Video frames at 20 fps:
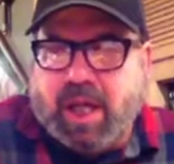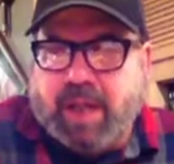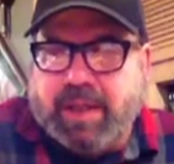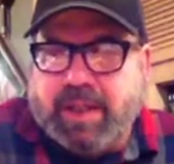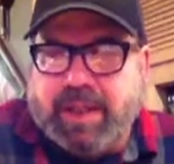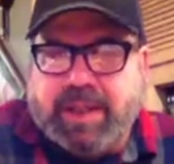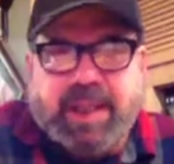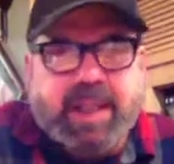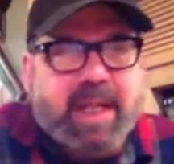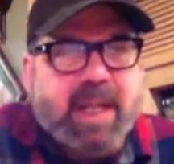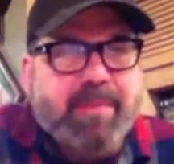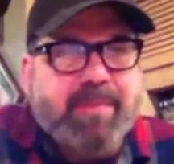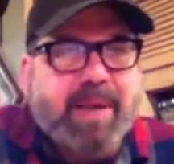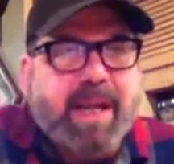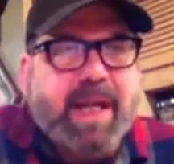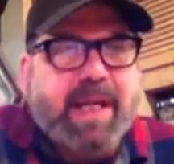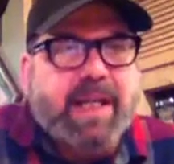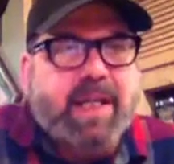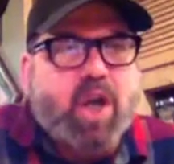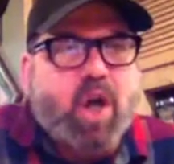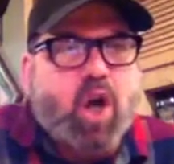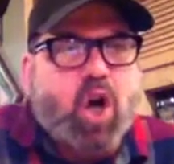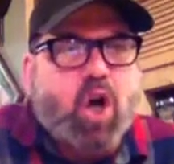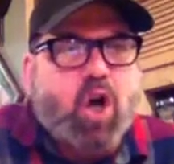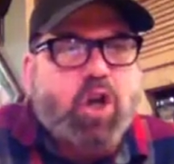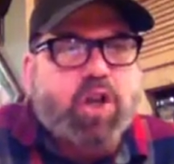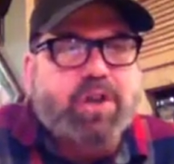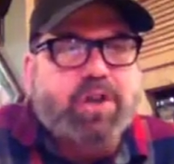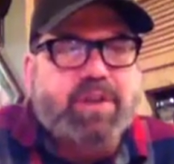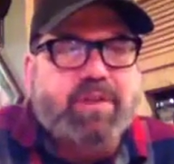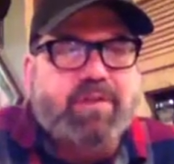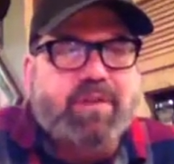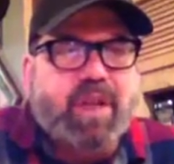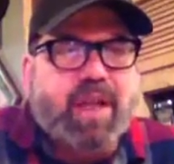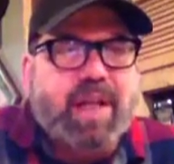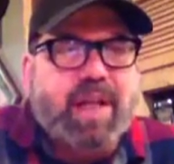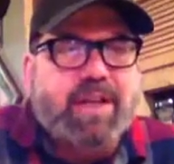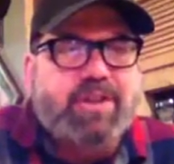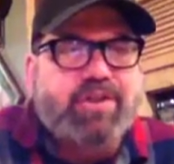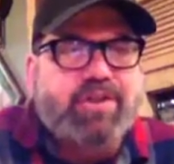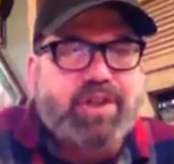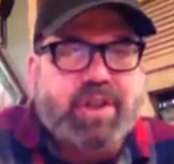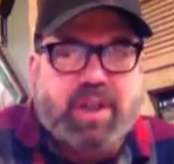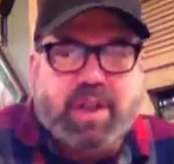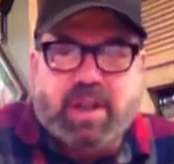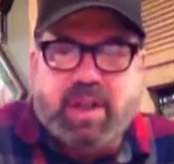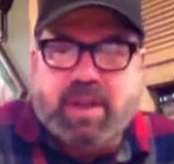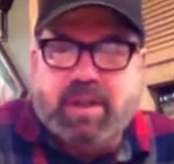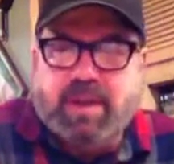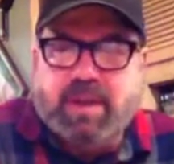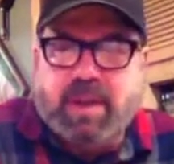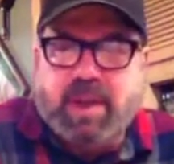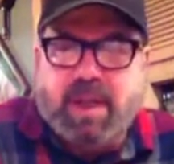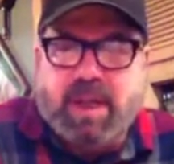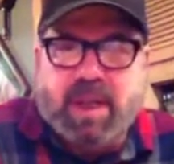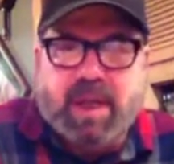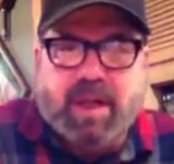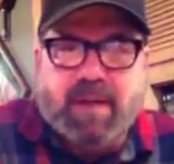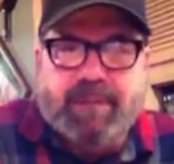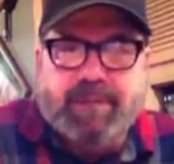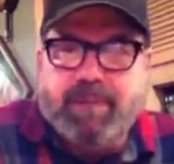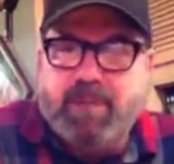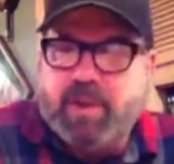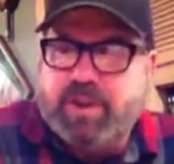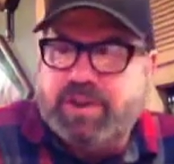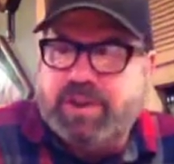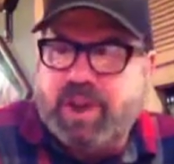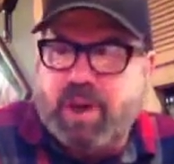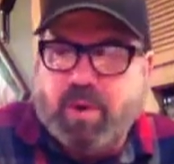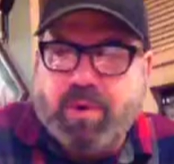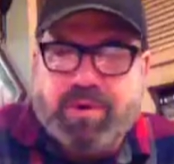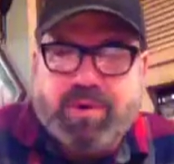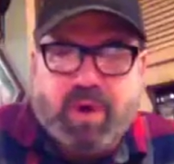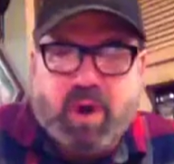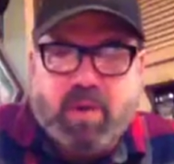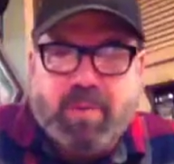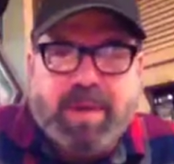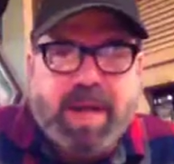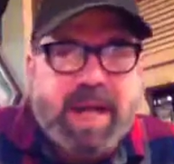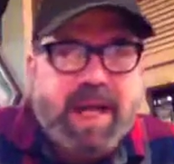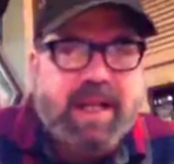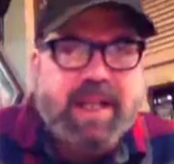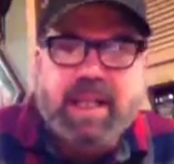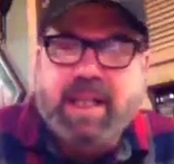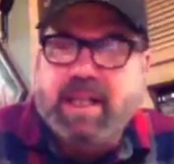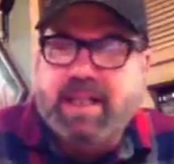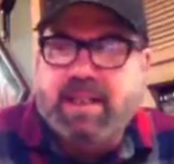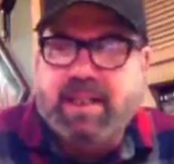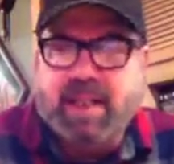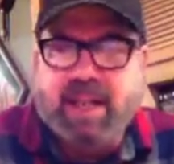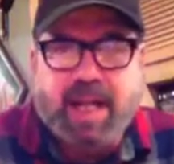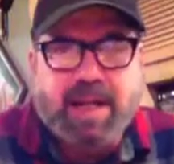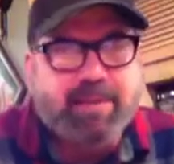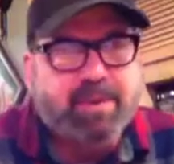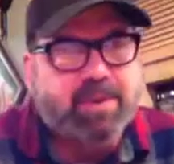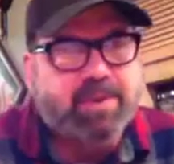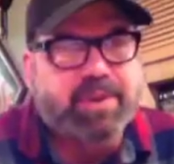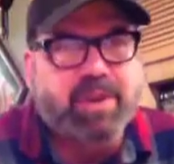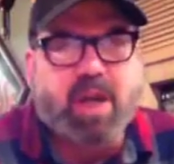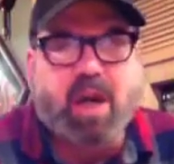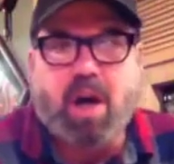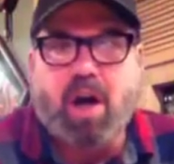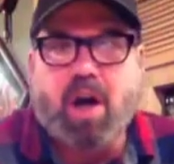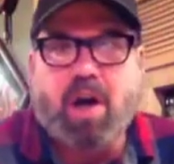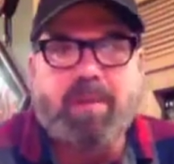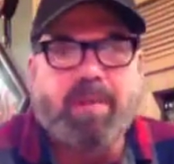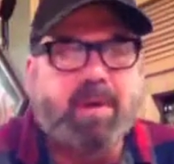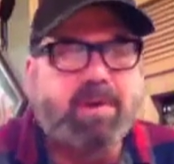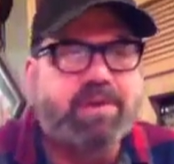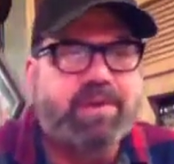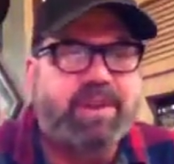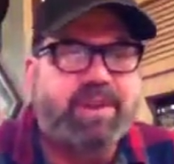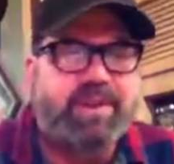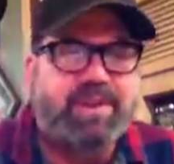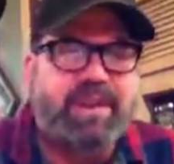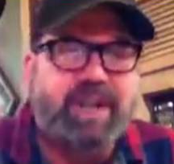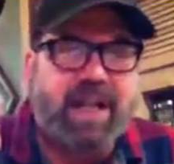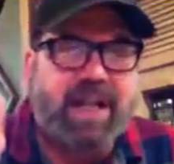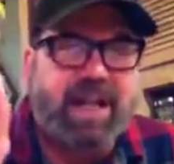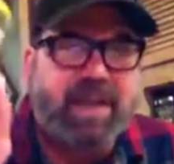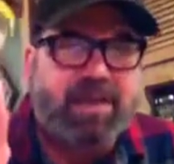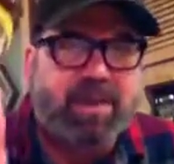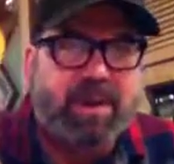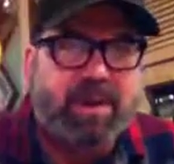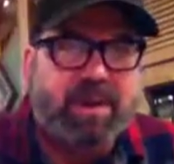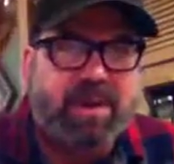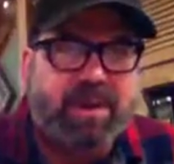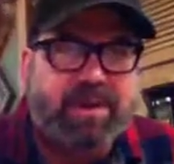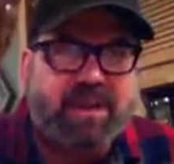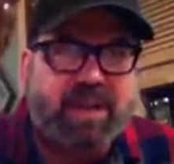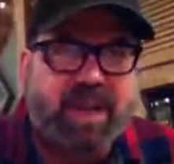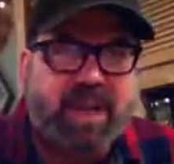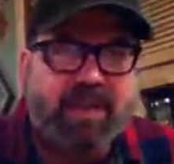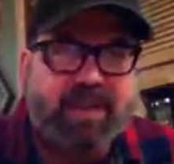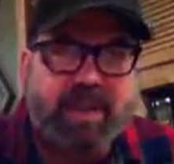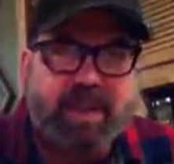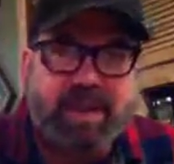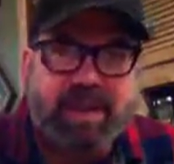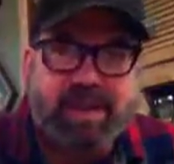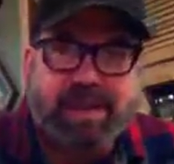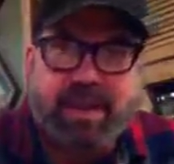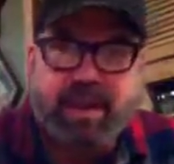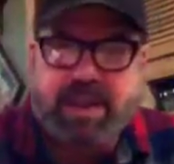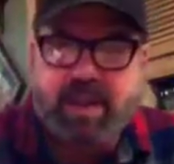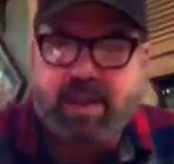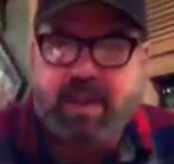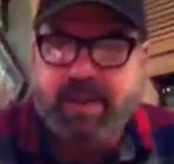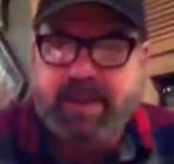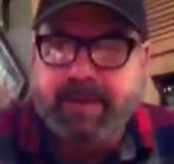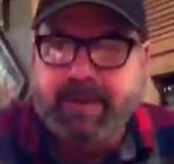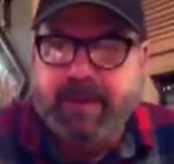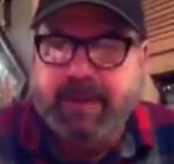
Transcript: They did that back in August of last year. It's an old throwback. The label's almost exactly what this label is here.